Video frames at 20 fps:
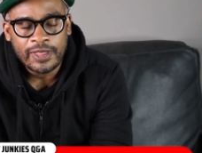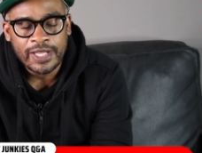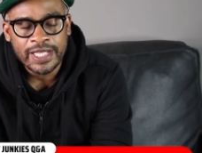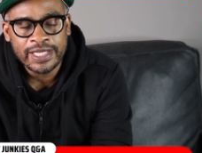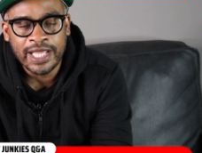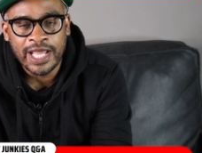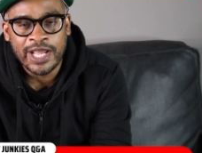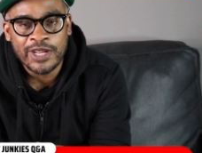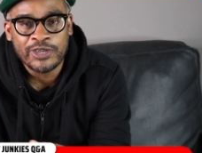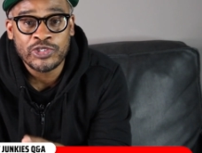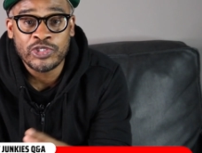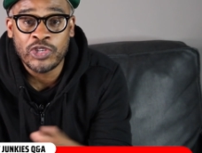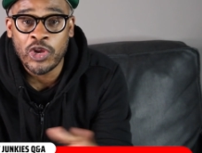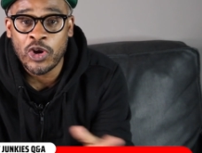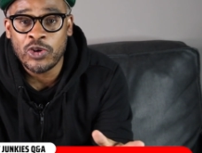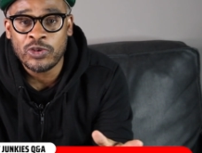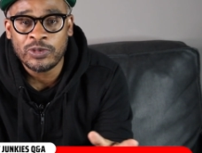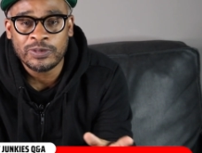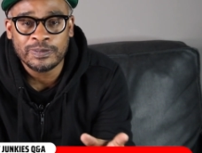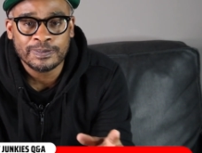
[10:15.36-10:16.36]
Now,
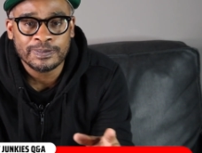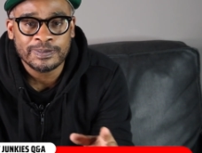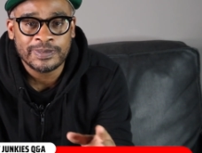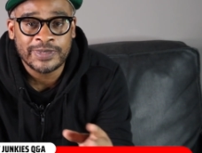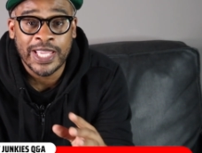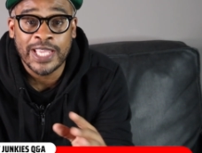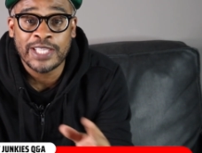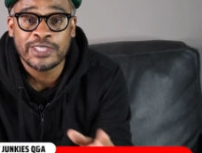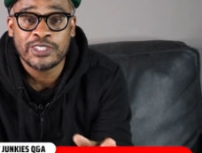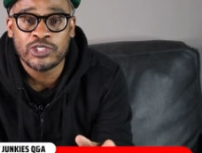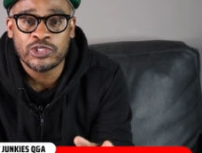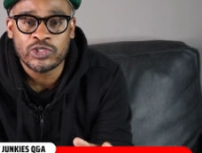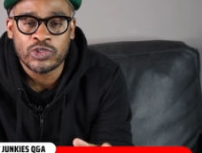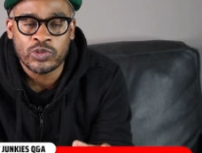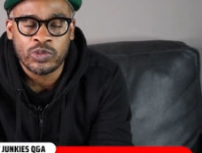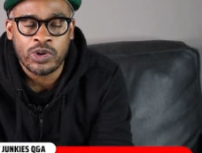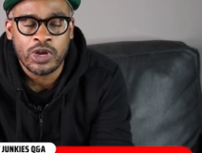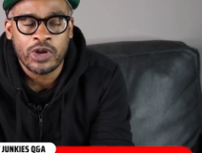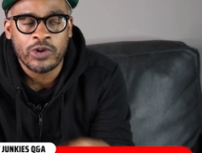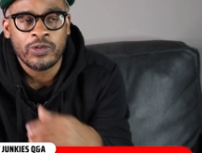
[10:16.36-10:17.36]
don't take this the
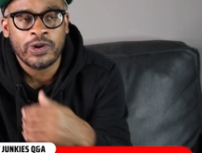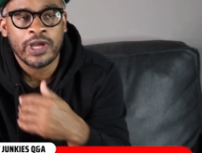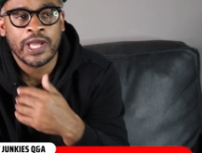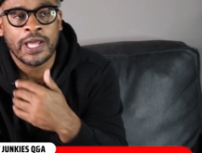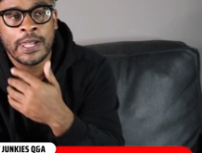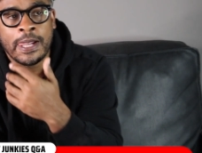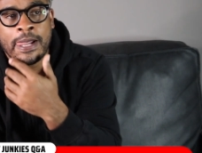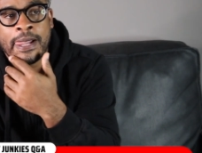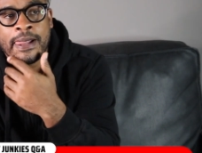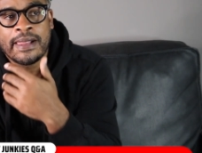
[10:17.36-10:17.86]
wrong way.